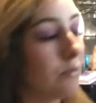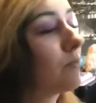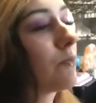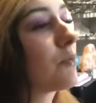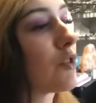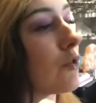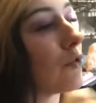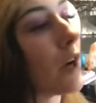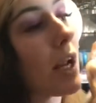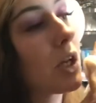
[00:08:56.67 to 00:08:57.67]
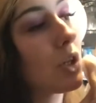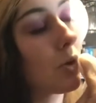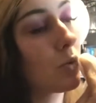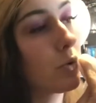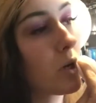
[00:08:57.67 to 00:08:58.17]
sort of red tone
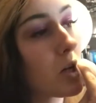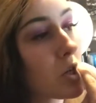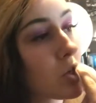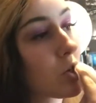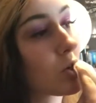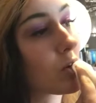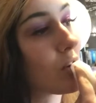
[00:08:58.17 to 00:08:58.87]
to it. So